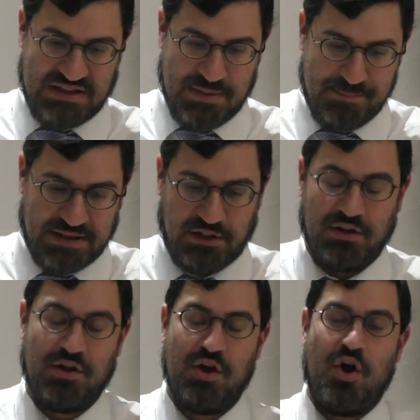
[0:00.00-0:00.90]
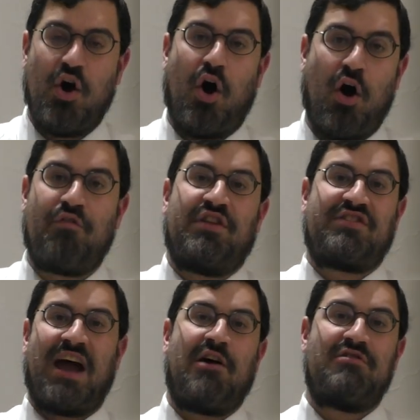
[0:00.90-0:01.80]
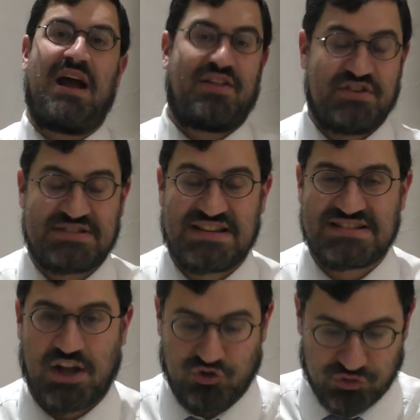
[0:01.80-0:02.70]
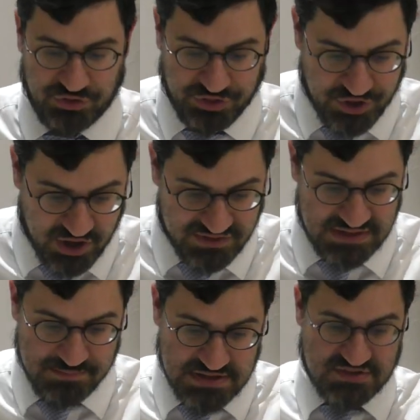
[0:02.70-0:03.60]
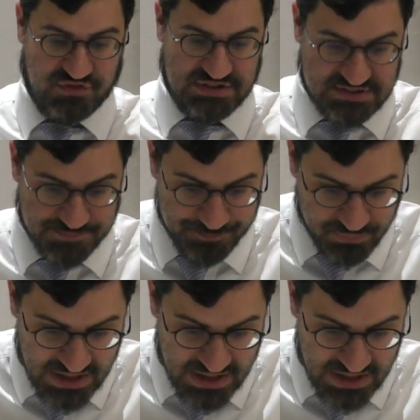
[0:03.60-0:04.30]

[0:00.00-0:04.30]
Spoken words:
in the middle of the Taryag, the 613 mitzvahs.